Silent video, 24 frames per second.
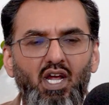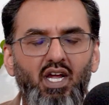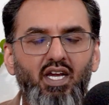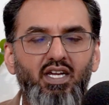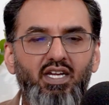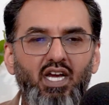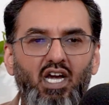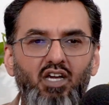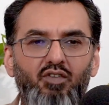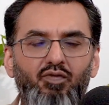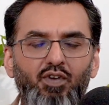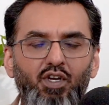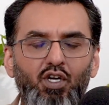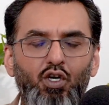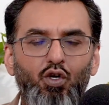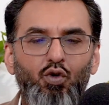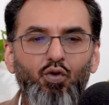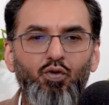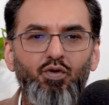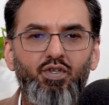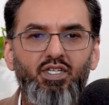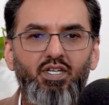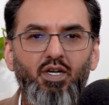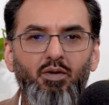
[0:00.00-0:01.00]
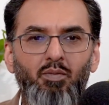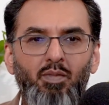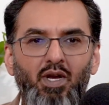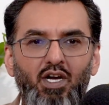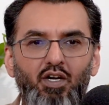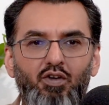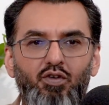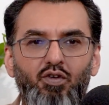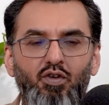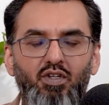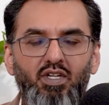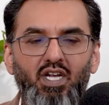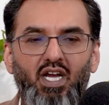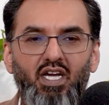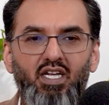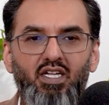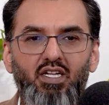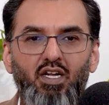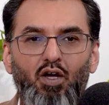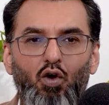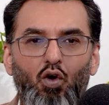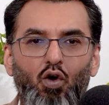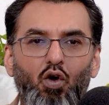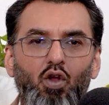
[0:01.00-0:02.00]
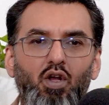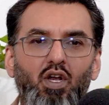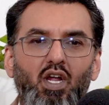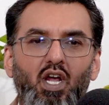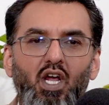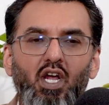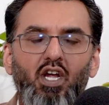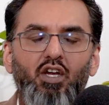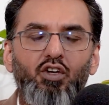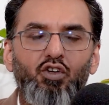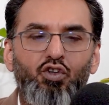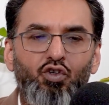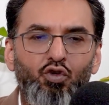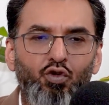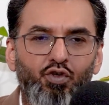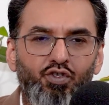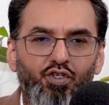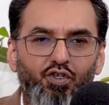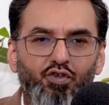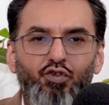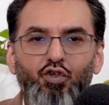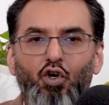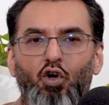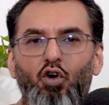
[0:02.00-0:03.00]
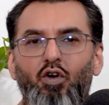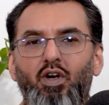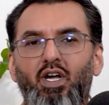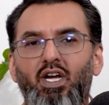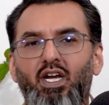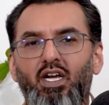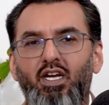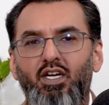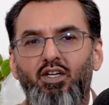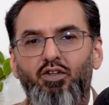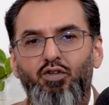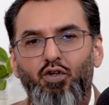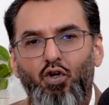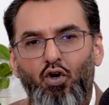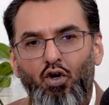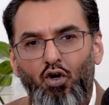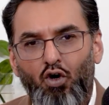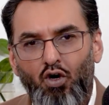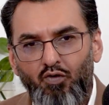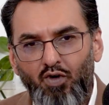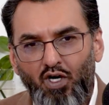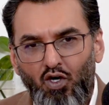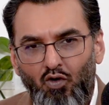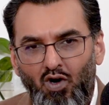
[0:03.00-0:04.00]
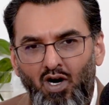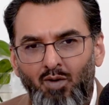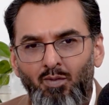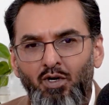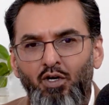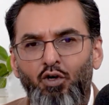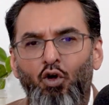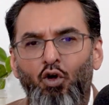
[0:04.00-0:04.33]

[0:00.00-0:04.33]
that we use to make sure that the whole user stories or requirement